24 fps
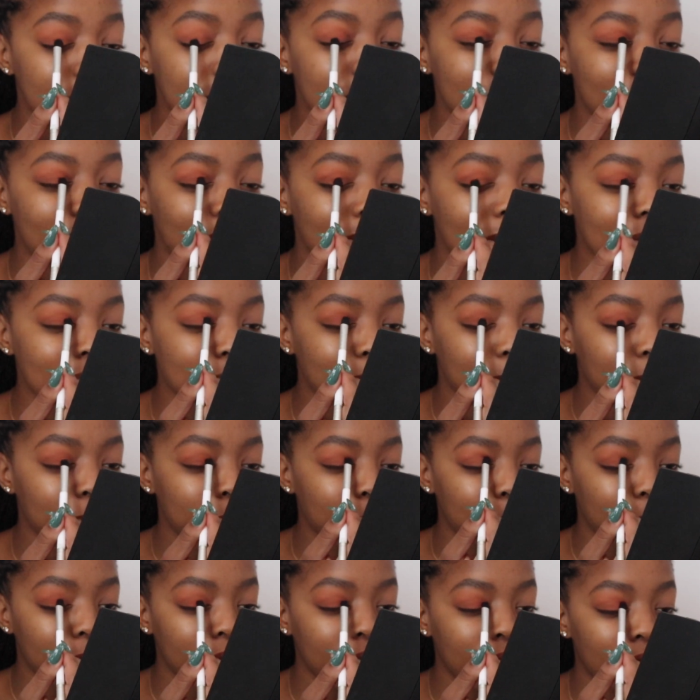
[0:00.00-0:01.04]
So that's
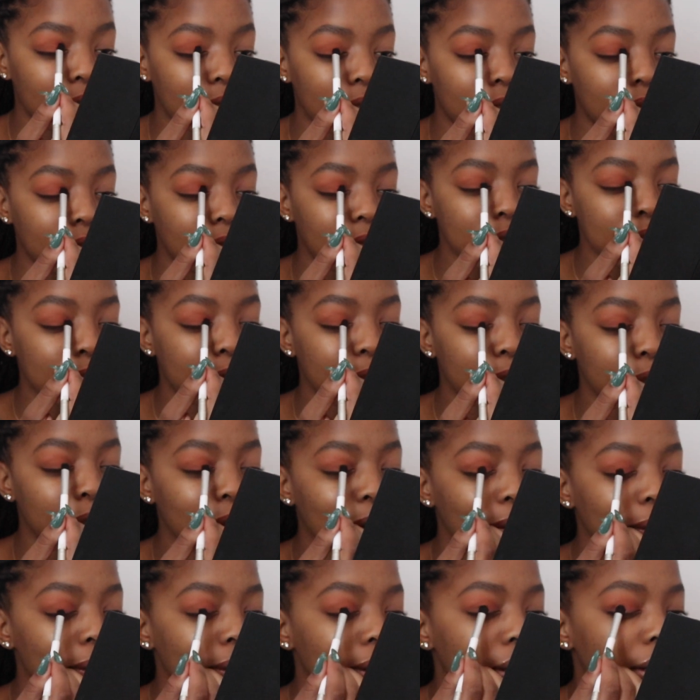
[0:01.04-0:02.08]
what we're gonna
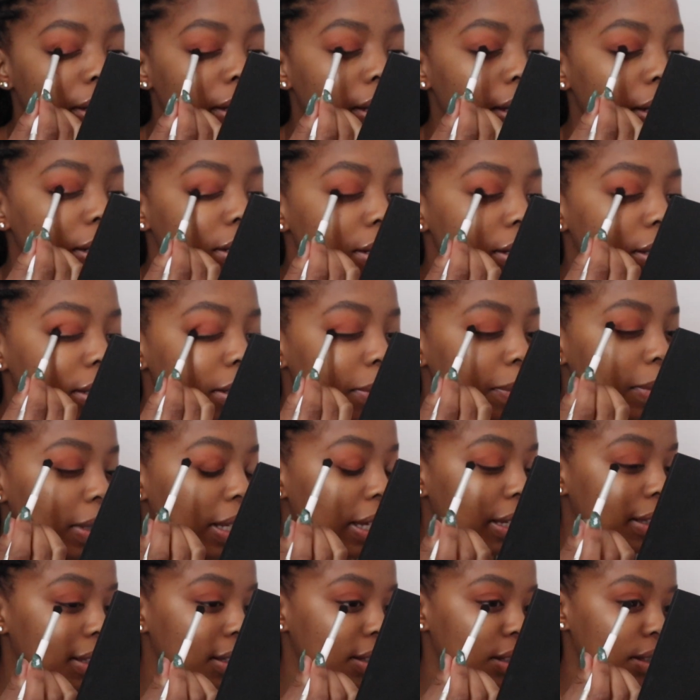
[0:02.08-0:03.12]
do, and just
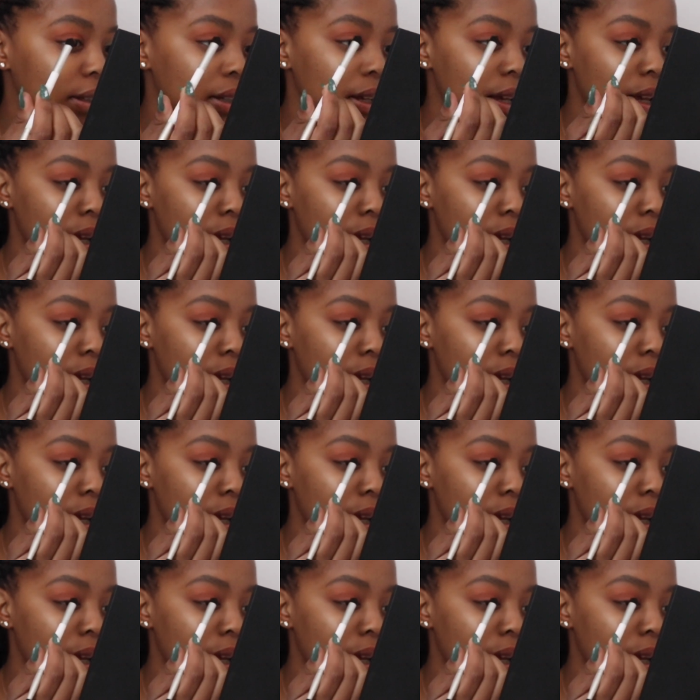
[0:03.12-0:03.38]
apply this.